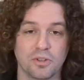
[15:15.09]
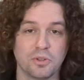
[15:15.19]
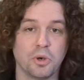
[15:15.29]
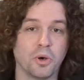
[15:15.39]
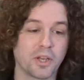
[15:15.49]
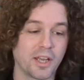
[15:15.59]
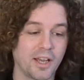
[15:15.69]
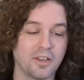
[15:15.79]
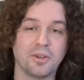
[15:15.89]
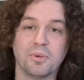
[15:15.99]
talking
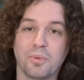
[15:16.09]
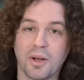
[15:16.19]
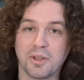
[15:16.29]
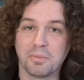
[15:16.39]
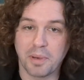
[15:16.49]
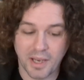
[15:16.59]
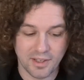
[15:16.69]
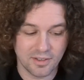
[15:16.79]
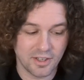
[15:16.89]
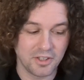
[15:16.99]
at you while you
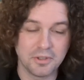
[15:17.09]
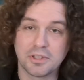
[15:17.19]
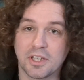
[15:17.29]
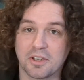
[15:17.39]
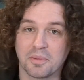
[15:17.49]
paint and you stick